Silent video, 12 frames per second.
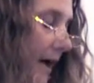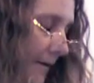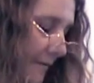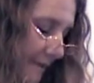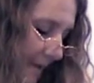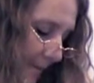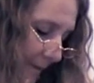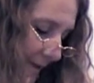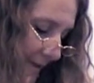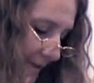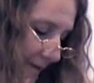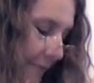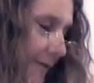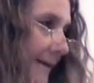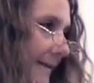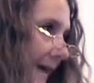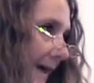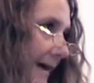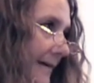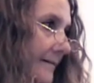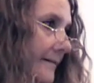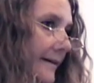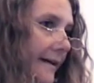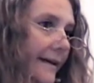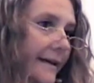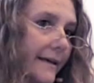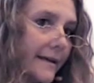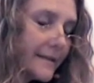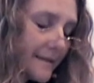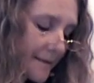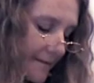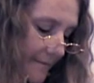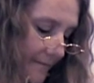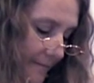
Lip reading: of something different than it is.